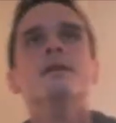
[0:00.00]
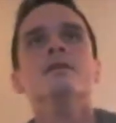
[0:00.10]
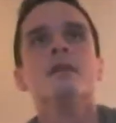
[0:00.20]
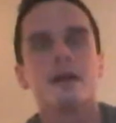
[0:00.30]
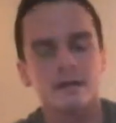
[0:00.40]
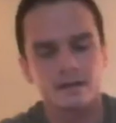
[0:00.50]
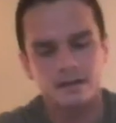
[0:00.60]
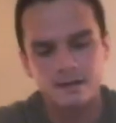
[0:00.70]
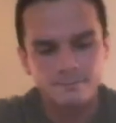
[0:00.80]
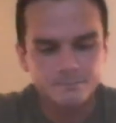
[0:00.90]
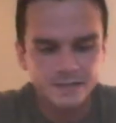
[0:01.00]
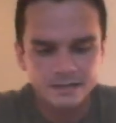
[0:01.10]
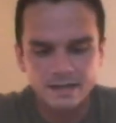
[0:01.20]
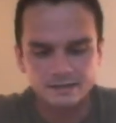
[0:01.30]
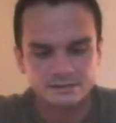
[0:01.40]
Like,
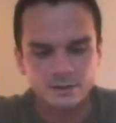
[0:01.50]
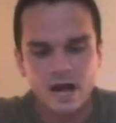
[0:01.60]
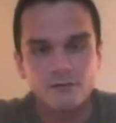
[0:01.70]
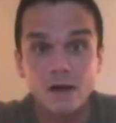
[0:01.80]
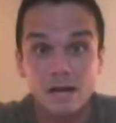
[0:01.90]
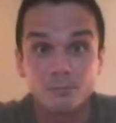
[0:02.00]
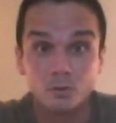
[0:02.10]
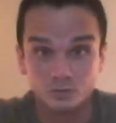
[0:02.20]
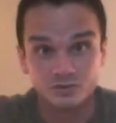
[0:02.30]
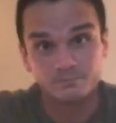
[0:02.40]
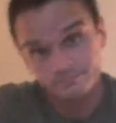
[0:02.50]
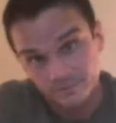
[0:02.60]
yeah, so I'd ride bulls.